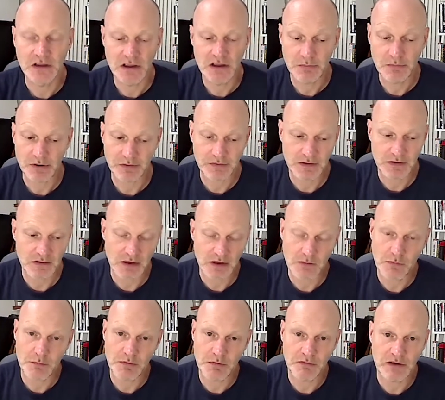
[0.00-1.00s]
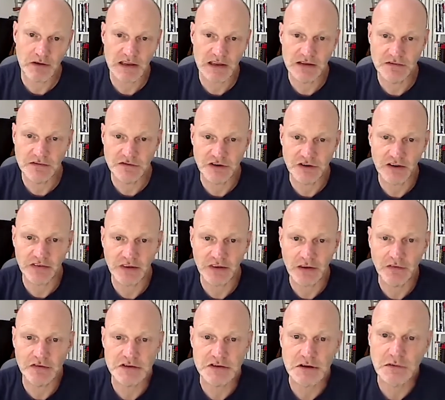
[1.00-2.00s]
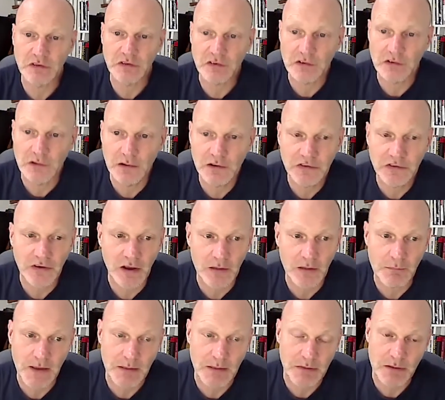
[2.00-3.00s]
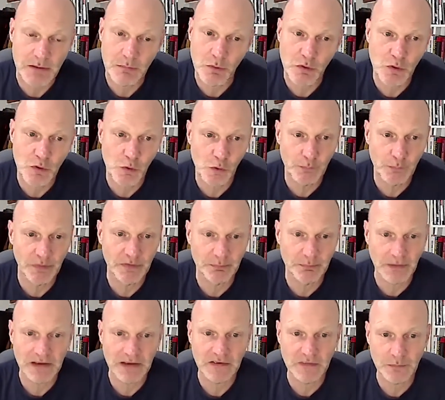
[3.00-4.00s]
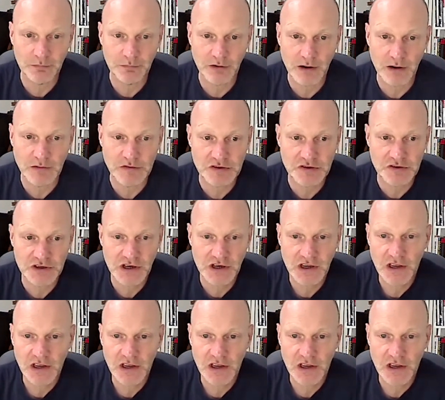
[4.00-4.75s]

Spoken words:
but I think it would be really interesting if students looked at maybe a more corpus-based approach.